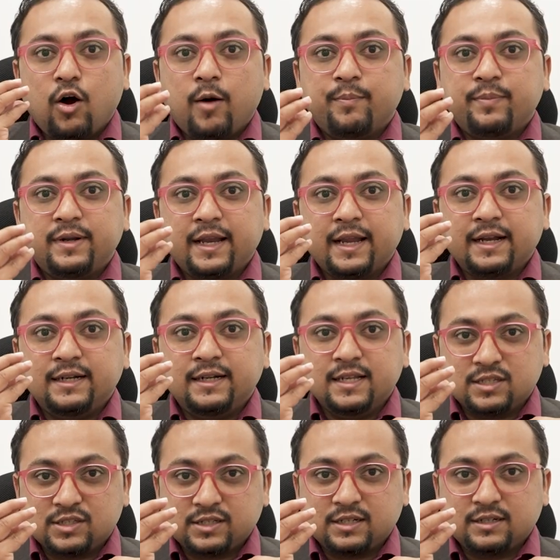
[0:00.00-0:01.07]
optic
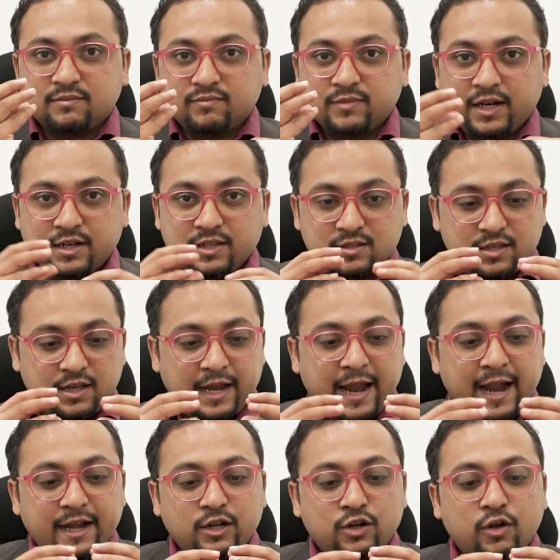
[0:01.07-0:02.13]
disc, that is the
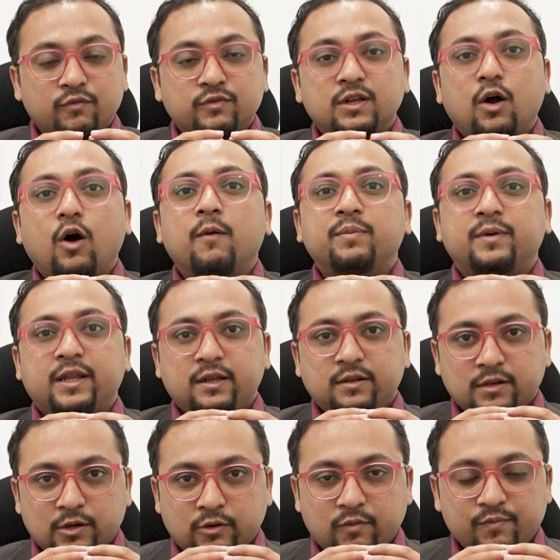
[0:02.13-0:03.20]
head of the optic
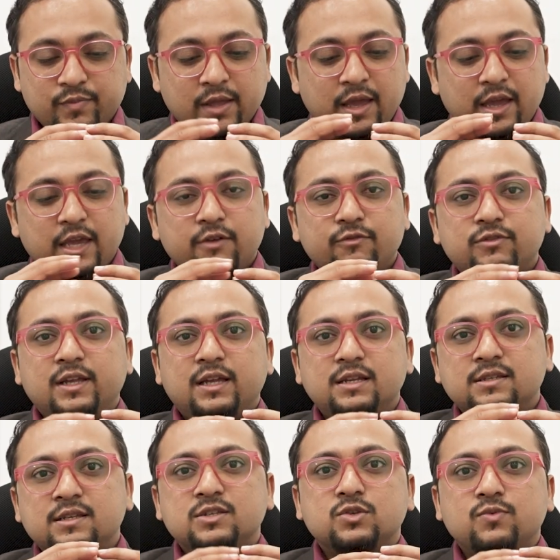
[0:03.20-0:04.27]
nerve. If there
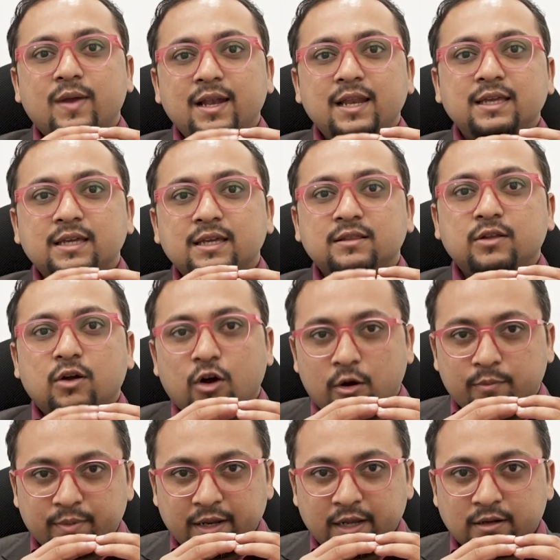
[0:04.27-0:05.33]
is a swelling in the
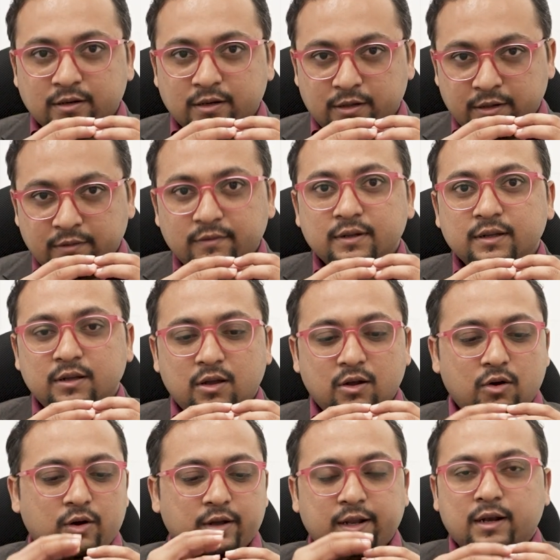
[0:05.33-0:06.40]
optic nerve
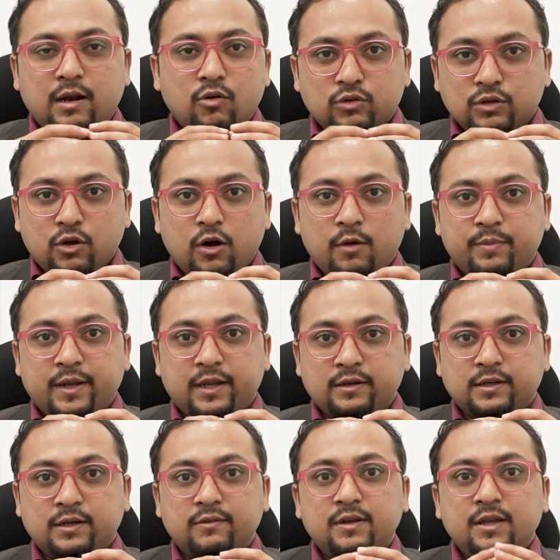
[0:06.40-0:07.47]
or around the optic
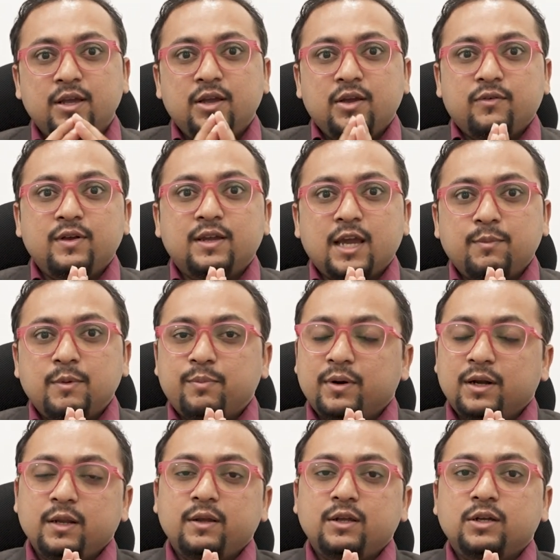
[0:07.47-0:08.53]
nerve, we can be
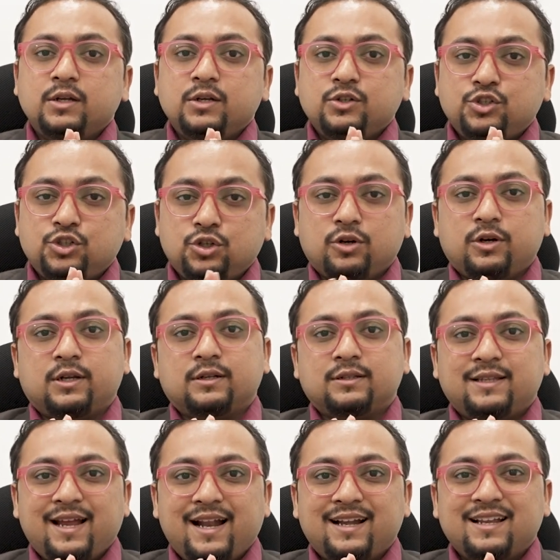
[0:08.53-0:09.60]
pretty sure
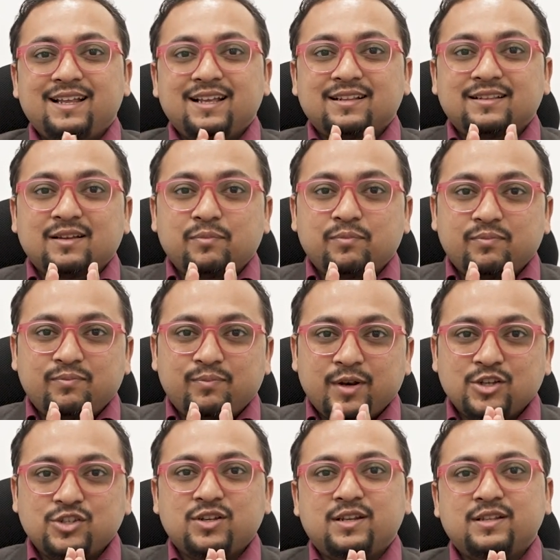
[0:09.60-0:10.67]
that the
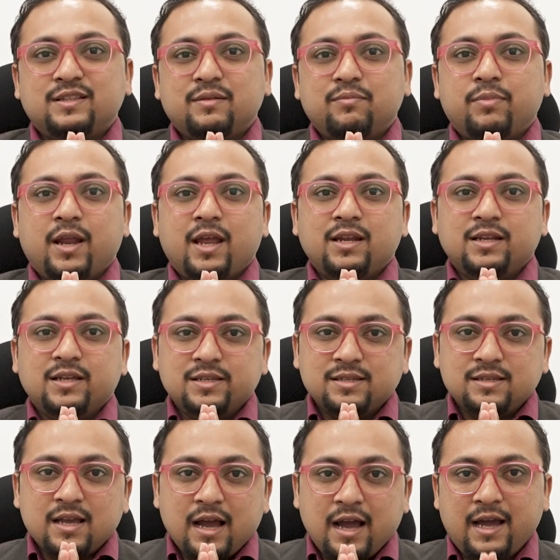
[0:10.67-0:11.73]
pressure in the brain
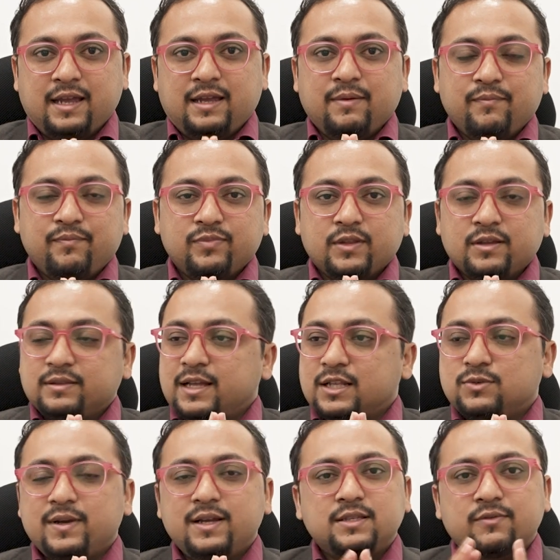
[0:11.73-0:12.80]
is high.
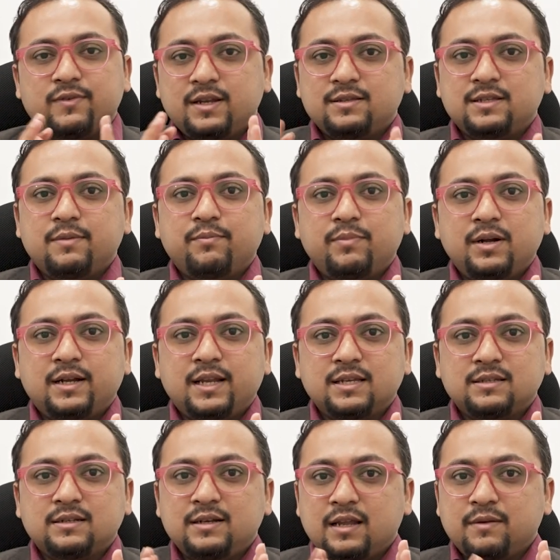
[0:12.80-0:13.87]
That's why it's a very simple
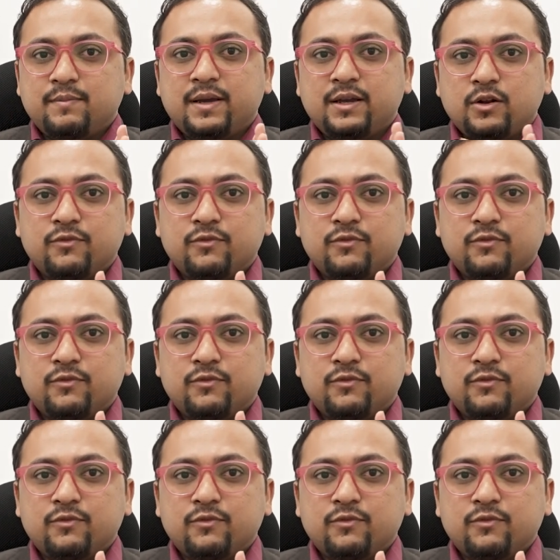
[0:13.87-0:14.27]
test done by an